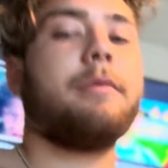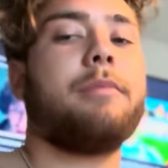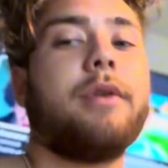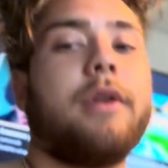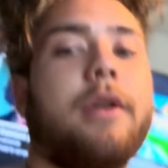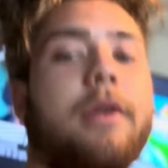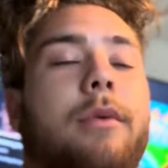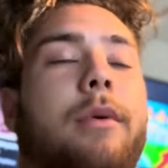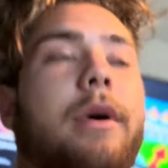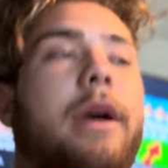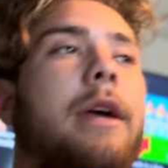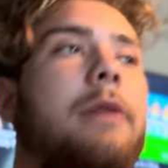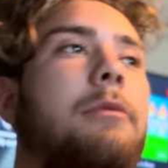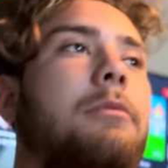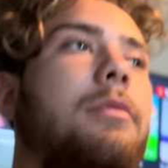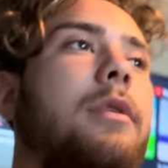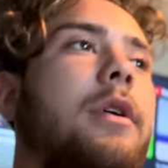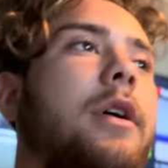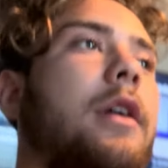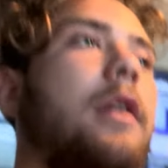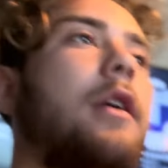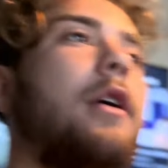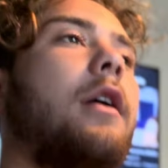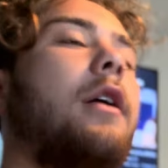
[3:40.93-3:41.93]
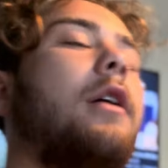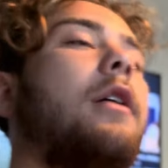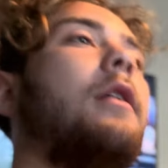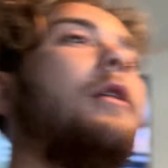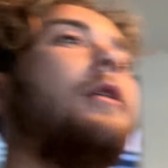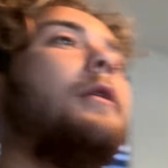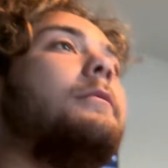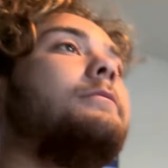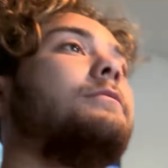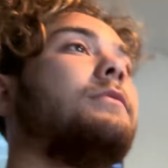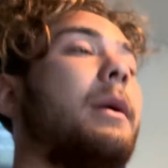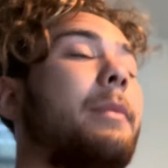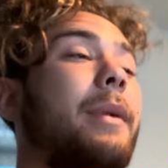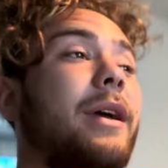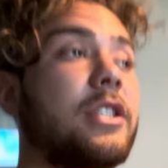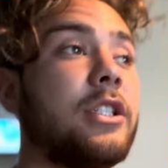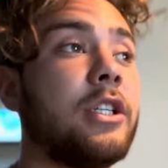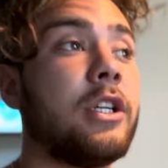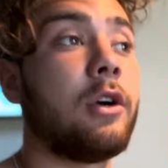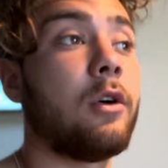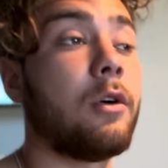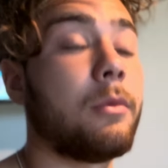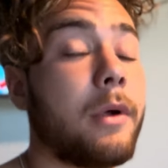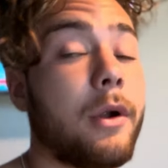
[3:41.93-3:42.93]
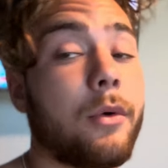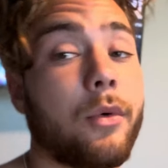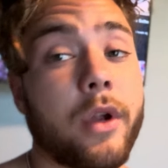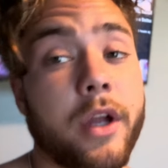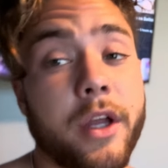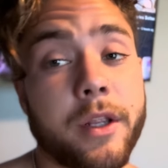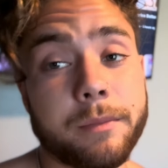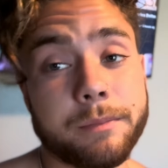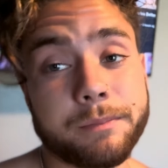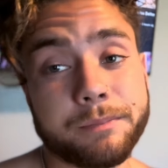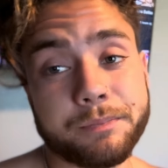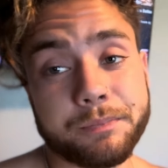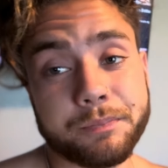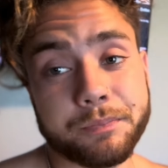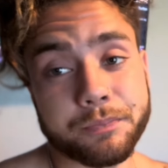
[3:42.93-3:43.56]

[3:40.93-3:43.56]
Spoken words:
put it away, but I'm actually gonna go on my run.